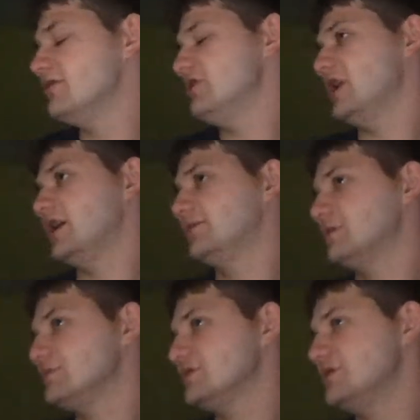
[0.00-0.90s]
No, you got
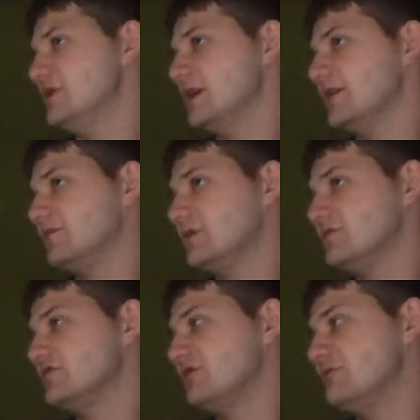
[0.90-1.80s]
a Forever
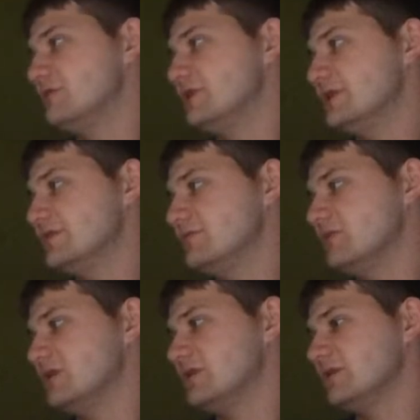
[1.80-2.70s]
21 at
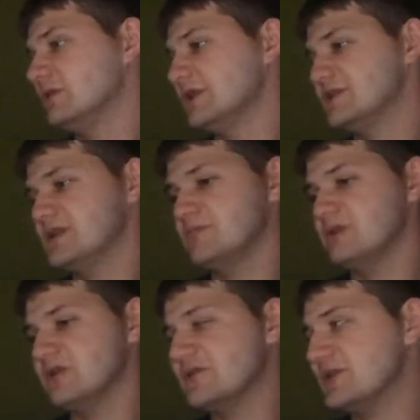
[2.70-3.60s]
Westfield Garden State
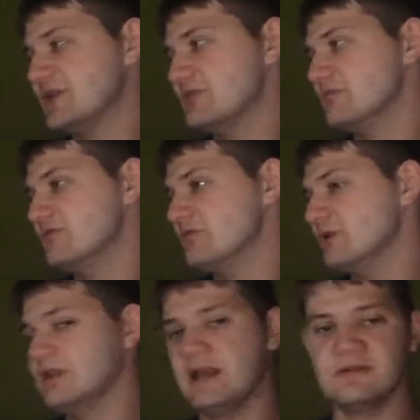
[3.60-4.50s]
Plus. They're not doing too
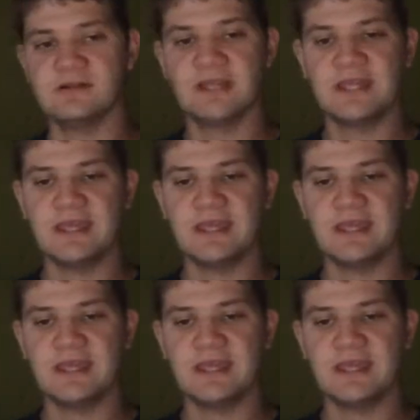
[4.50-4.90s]
well either.